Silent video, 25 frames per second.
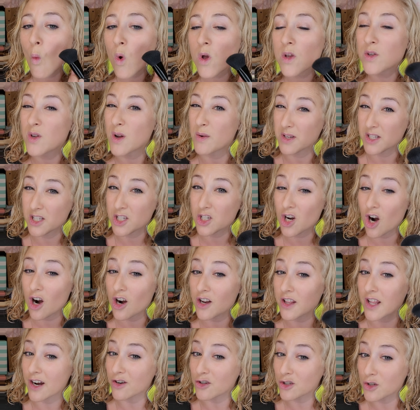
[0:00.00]
So I'm going to
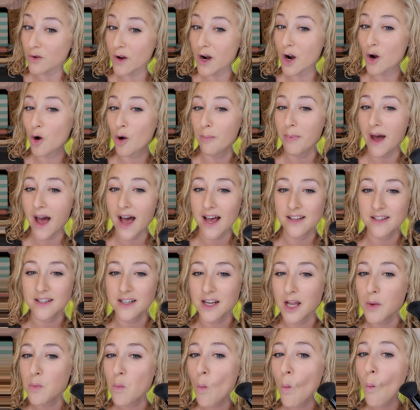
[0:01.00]
start there so I don't go past
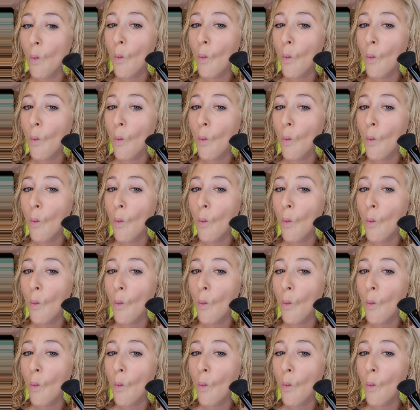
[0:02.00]
it.